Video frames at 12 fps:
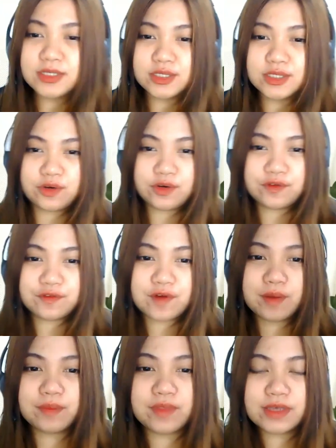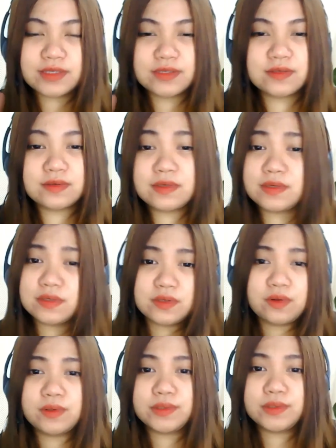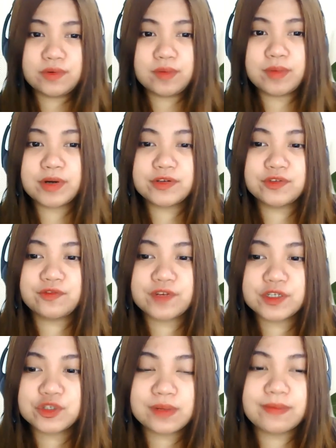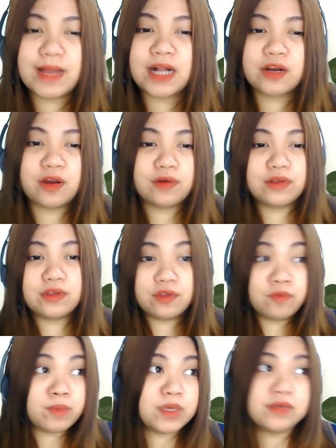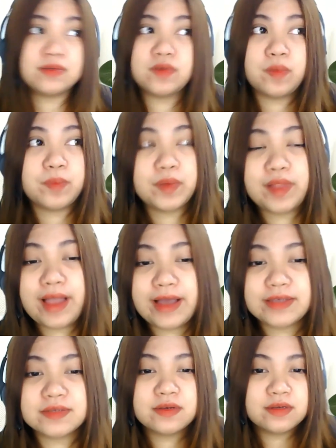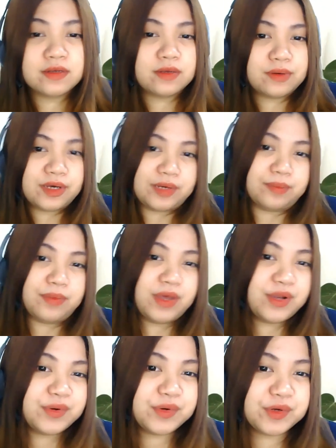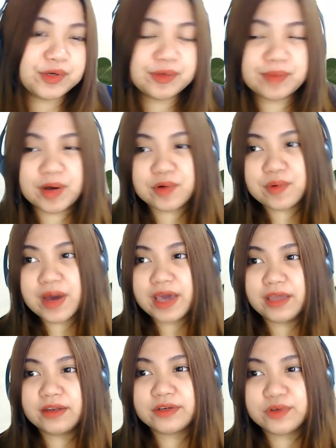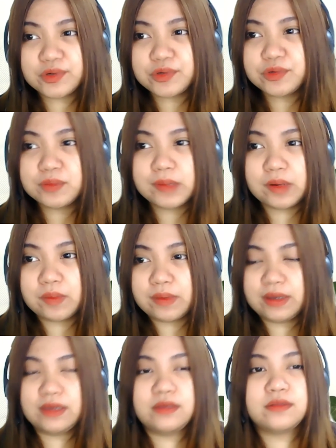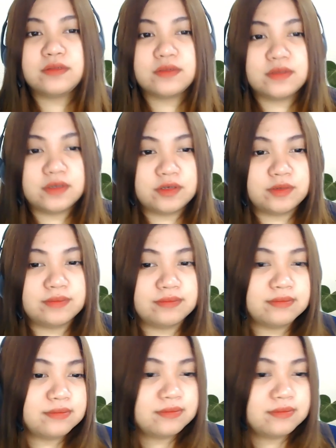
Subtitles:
So from this is also a virtual background. It could be as simple as a bedroom, a white room, a white, um,